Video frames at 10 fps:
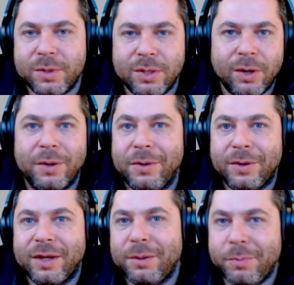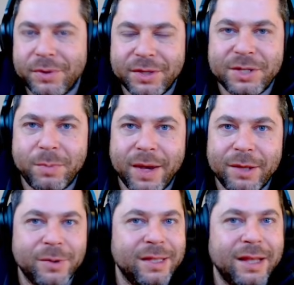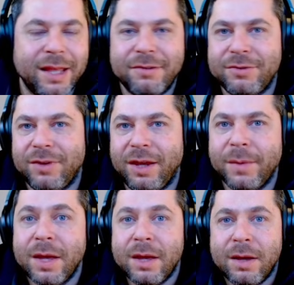so you can participate with the live stream